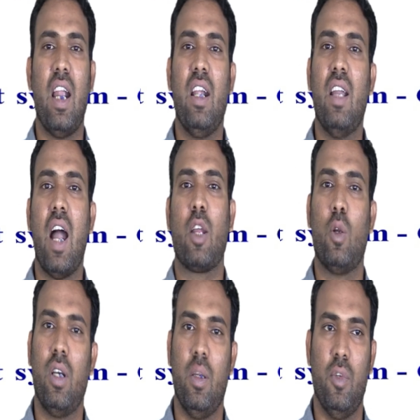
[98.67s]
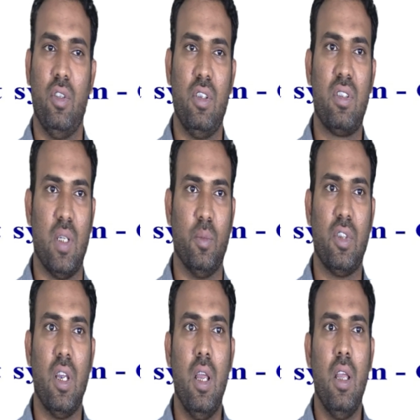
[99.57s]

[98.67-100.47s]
and acquired immune systems.